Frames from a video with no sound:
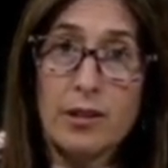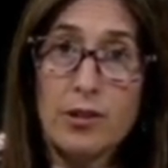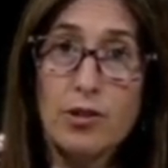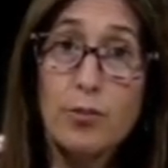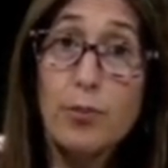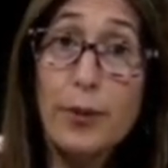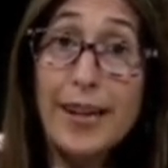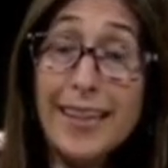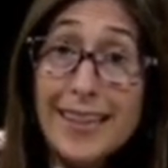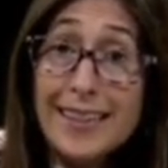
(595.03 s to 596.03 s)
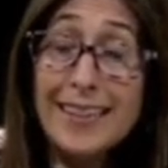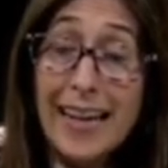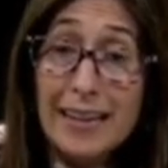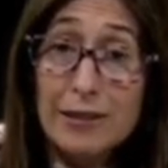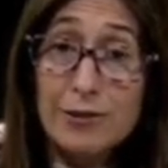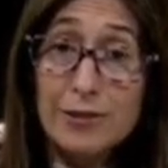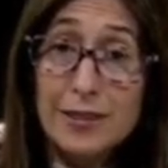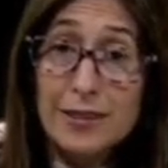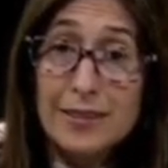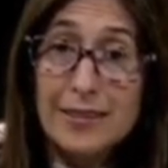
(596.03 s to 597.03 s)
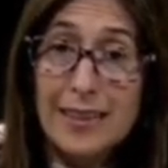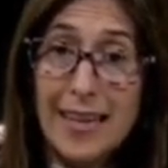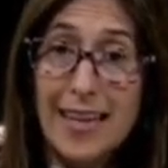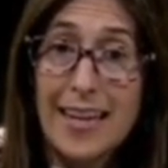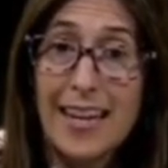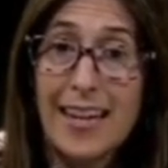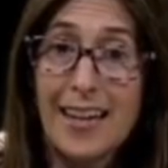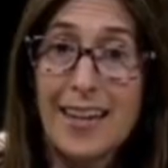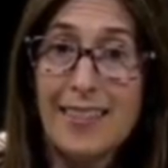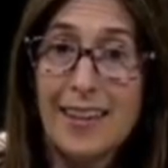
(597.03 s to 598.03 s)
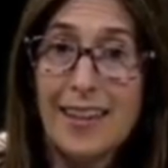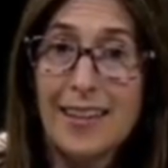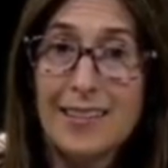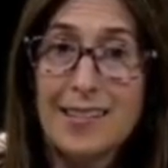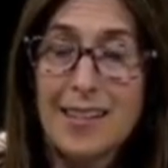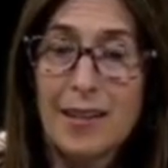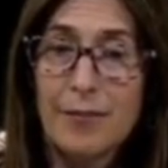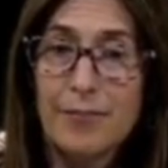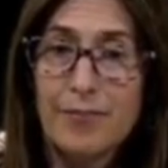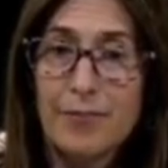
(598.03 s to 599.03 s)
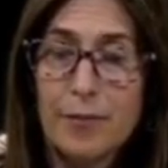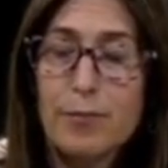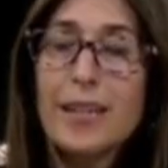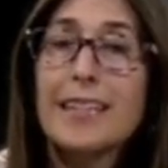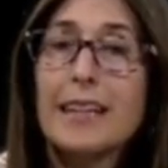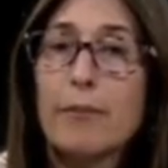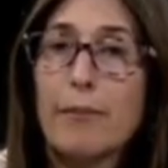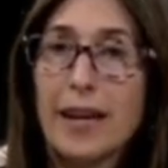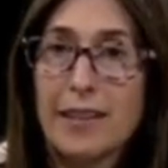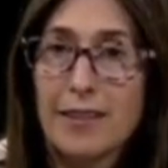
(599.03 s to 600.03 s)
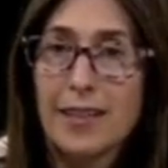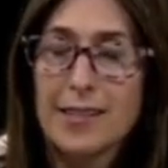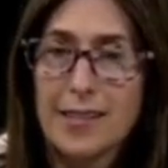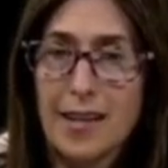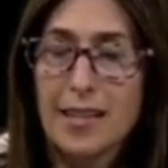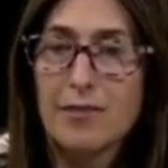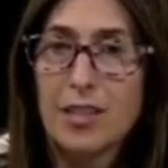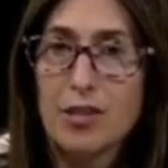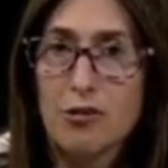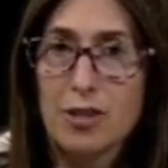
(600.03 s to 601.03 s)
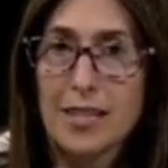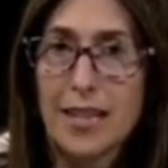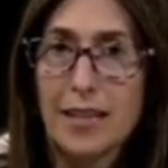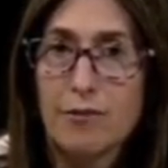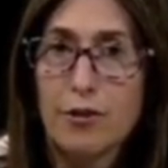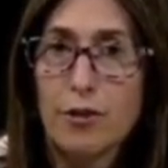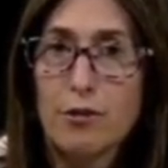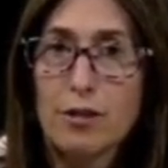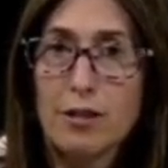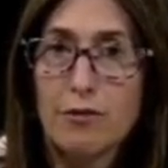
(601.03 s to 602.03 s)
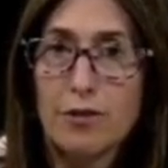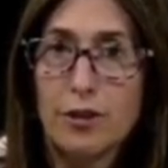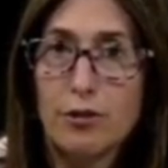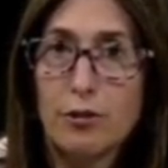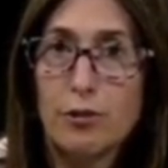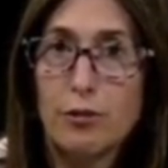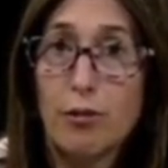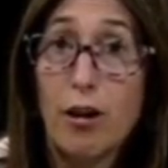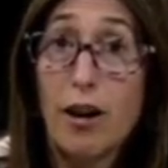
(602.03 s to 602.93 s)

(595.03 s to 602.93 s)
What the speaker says: So breaking down headache, I think, is breaking down migraine is kind of interesting. And for those of you who